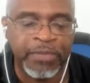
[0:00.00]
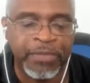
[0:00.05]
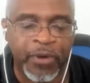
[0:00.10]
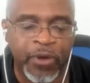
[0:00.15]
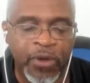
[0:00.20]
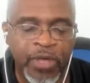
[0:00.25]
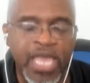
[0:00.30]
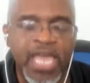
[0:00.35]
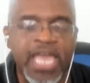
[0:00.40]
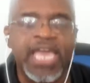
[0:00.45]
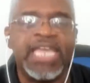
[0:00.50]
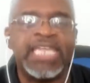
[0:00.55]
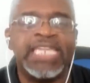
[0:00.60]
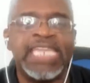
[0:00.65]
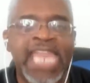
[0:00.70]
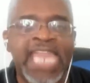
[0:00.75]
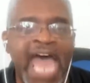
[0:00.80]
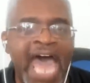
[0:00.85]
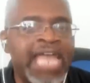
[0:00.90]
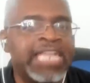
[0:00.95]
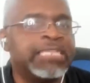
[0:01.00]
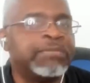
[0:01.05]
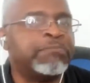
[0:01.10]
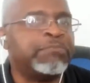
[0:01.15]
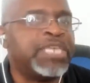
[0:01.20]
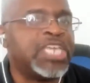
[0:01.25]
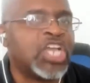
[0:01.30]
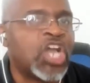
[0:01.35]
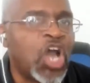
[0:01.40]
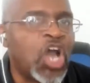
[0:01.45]
people,
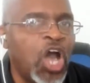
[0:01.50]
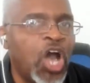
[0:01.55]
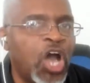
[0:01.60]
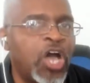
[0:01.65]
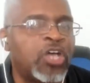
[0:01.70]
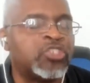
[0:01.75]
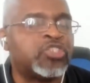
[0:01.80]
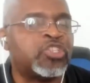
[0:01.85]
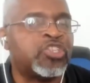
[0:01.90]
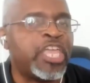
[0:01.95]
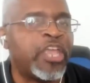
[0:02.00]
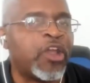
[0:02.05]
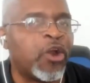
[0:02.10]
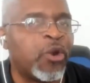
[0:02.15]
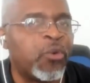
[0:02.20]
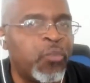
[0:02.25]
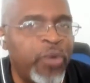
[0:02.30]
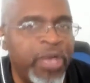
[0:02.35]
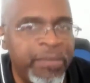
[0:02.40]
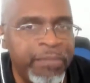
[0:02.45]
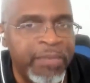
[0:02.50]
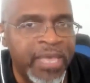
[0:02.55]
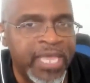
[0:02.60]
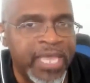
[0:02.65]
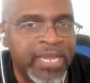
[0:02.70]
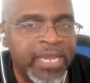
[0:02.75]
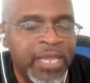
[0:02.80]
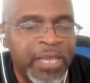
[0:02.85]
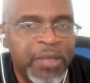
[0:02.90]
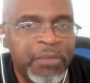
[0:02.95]
not because they are
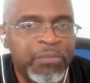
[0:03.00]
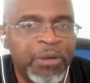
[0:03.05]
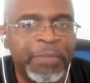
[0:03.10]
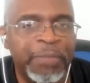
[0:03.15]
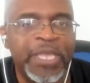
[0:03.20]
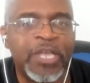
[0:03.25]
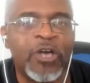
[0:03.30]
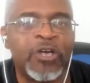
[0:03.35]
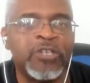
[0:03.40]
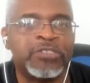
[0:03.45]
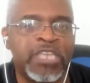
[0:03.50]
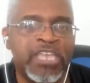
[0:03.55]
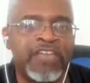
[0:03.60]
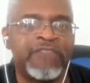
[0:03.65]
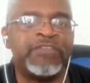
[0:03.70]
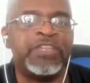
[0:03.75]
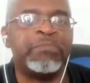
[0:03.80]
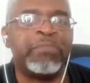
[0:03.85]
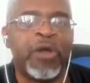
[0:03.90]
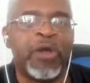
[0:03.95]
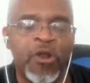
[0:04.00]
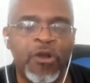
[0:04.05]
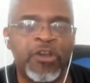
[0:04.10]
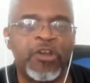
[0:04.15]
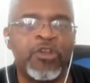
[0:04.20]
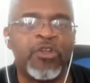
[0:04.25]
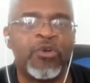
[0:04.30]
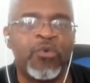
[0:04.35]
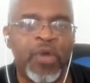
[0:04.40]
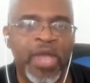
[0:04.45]
women, but because they have
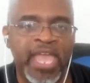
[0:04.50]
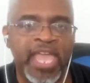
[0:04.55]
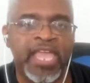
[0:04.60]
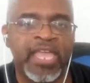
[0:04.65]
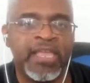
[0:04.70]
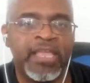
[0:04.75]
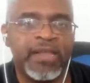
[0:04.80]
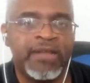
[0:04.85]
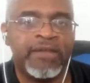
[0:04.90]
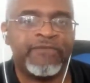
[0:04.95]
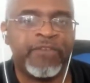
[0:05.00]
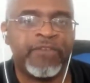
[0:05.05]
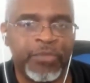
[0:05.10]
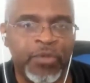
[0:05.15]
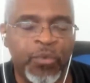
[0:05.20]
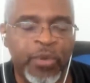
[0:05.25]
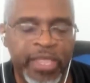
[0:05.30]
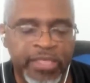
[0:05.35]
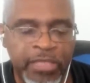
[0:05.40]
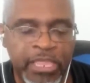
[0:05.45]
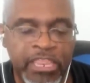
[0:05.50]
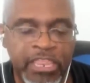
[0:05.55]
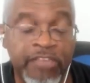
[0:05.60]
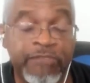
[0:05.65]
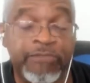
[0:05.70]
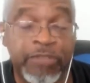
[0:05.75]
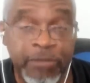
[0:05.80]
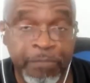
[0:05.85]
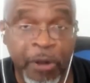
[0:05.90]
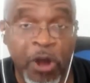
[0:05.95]
departed away from the way, they
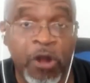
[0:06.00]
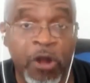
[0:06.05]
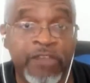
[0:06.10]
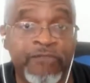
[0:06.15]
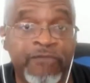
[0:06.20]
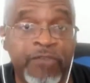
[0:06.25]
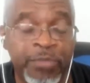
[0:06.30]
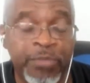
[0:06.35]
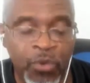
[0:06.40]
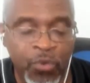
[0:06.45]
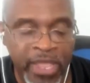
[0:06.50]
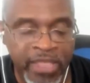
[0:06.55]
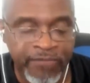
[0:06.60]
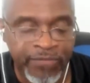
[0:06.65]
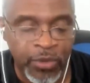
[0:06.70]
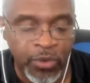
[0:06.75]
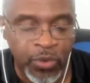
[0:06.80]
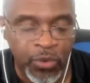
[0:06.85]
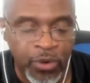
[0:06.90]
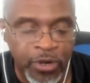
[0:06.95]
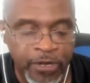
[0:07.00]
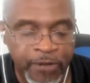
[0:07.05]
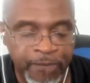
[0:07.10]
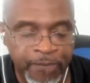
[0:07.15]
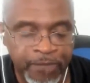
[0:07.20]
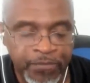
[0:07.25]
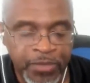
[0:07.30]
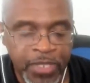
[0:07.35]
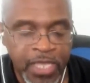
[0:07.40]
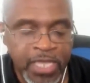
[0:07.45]
have departed from the way of the Lord.
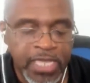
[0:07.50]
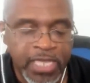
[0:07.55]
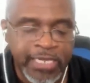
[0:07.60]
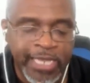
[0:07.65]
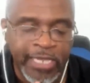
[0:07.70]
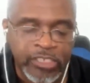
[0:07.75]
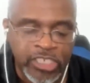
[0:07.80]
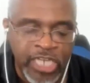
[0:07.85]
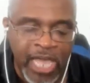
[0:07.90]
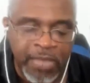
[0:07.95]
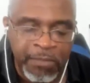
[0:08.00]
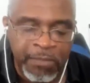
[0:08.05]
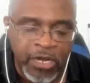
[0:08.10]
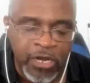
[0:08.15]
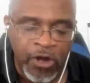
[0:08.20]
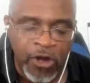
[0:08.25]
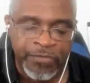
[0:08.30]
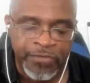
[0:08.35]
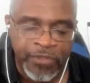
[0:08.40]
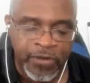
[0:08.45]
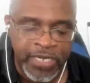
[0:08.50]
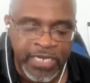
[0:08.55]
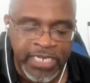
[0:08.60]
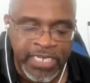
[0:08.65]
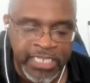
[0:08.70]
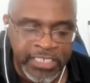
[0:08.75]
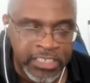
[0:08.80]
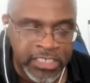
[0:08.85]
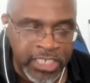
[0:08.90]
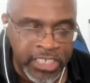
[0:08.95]
Now, John MacArthur,
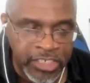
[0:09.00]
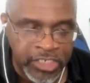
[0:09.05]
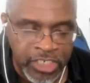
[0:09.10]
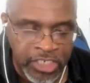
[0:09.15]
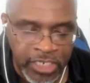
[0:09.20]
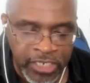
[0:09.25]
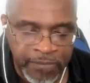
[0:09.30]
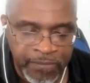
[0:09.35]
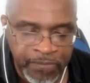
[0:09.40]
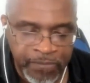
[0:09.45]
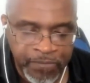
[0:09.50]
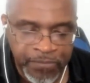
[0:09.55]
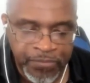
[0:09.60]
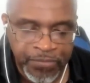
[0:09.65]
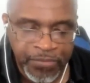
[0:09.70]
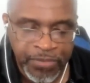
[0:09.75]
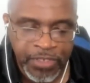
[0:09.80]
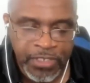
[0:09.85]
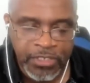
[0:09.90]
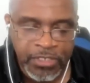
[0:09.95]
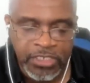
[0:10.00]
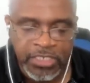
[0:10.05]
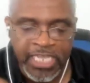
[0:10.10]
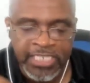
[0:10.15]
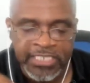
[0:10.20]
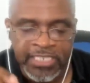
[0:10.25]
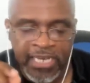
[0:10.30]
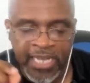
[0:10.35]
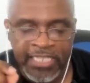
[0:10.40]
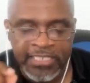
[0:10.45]
in his teaching,
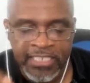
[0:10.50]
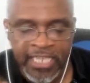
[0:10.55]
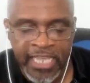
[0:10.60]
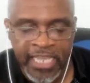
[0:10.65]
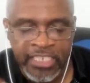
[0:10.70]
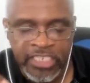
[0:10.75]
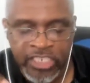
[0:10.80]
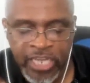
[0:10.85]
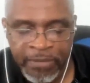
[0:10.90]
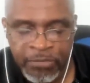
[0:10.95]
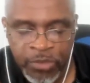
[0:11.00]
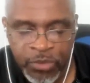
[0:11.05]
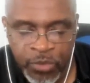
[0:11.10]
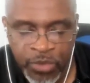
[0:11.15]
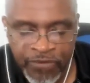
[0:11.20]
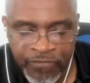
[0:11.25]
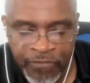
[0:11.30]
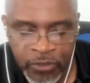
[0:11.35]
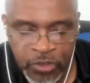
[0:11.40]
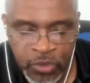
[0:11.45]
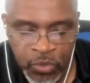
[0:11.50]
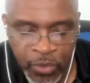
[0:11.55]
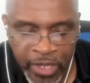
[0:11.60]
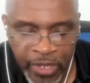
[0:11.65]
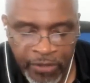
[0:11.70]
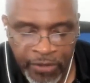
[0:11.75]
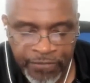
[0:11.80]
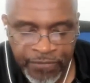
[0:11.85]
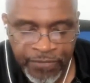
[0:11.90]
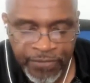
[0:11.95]
states that Isaiah chapter 3, verse
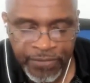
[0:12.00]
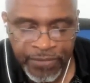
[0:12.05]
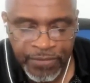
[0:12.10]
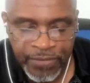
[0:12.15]
12,